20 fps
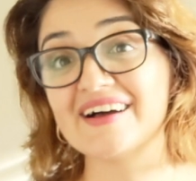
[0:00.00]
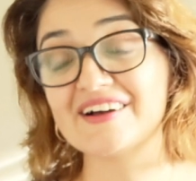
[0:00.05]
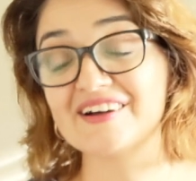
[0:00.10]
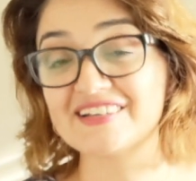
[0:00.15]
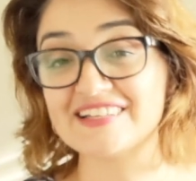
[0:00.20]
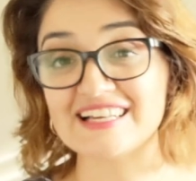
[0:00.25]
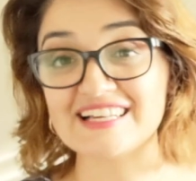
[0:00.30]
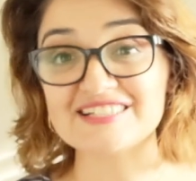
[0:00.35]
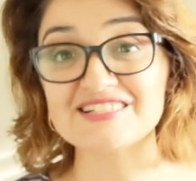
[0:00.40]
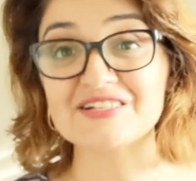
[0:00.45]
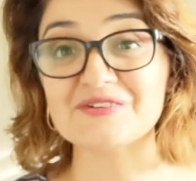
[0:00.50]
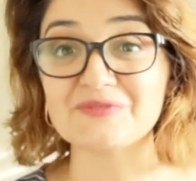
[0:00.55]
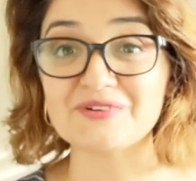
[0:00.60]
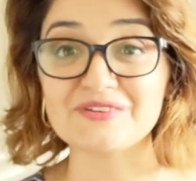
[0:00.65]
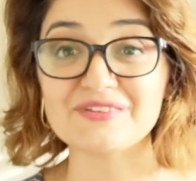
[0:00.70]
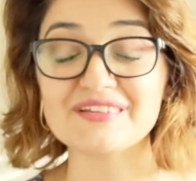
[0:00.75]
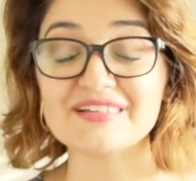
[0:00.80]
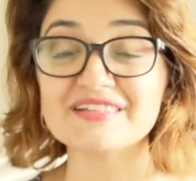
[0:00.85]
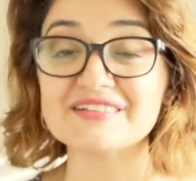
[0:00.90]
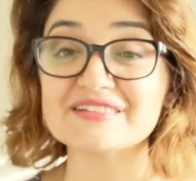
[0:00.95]
connection
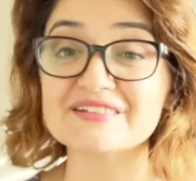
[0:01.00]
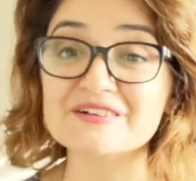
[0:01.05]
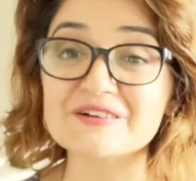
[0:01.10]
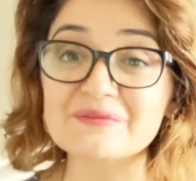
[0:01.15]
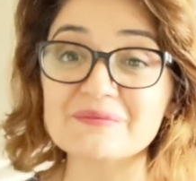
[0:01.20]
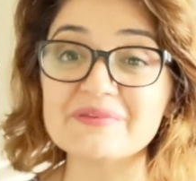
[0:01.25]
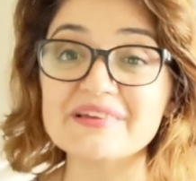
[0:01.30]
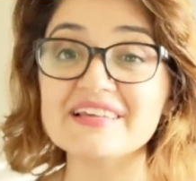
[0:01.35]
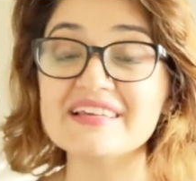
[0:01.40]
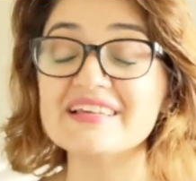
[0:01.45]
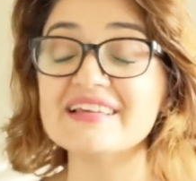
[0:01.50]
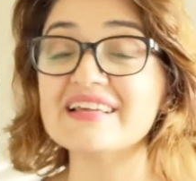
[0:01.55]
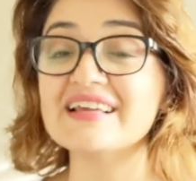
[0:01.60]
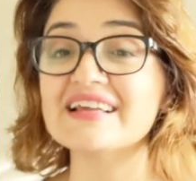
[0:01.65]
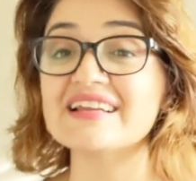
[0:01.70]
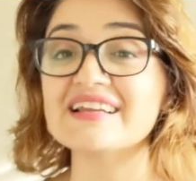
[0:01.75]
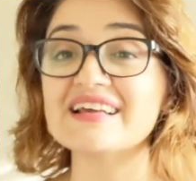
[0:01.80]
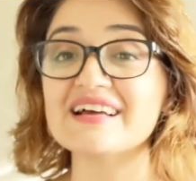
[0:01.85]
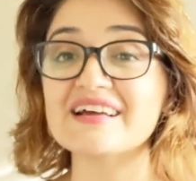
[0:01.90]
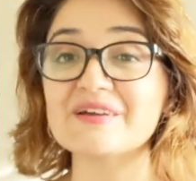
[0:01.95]
with inner
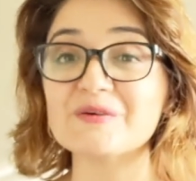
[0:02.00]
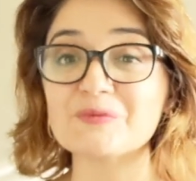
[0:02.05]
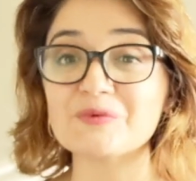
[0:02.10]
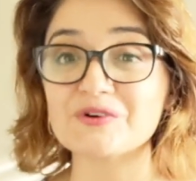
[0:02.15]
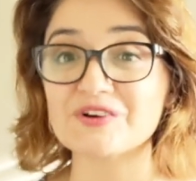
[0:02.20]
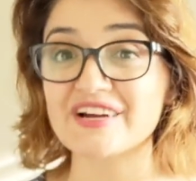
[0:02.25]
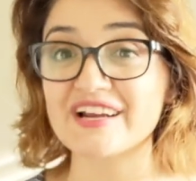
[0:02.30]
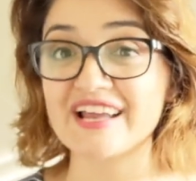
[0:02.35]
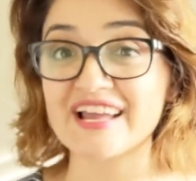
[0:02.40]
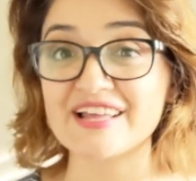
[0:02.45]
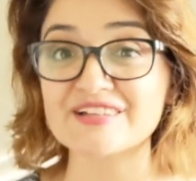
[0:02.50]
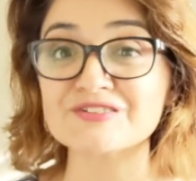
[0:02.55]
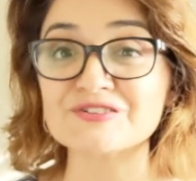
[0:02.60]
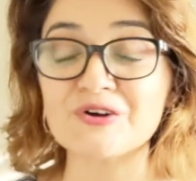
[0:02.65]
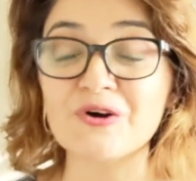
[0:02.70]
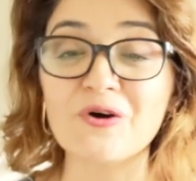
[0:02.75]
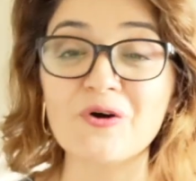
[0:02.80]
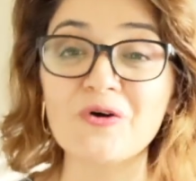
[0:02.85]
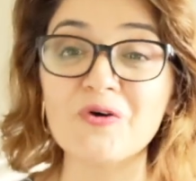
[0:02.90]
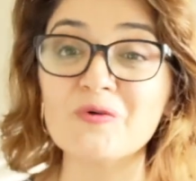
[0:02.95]
being. And I work at
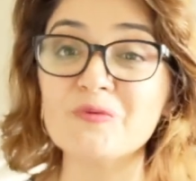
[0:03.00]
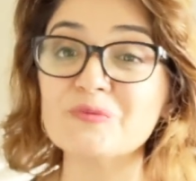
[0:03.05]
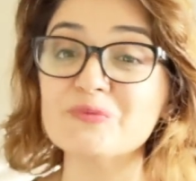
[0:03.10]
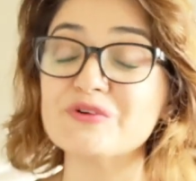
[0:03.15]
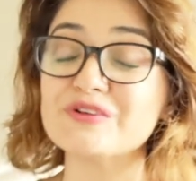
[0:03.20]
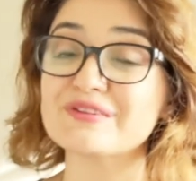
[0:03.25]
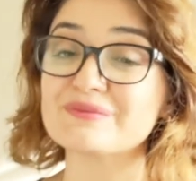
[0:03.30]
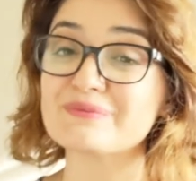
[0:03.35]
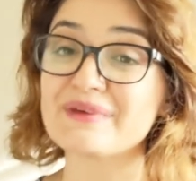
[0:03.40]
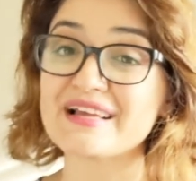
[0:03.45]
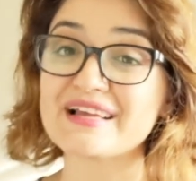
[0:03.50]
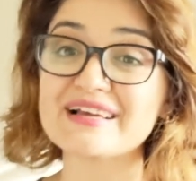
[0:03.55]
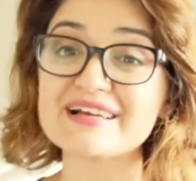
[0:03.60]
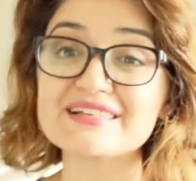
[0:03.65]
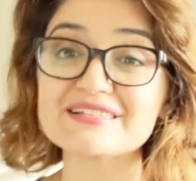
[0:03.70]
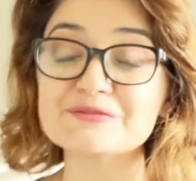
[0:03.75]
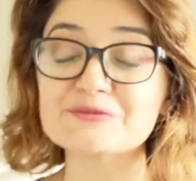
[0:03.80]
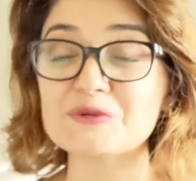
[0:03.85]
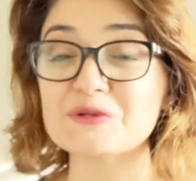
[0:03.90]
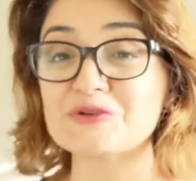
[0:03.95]
home with my
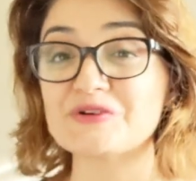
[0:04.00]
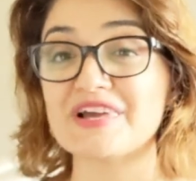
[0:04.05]
husband.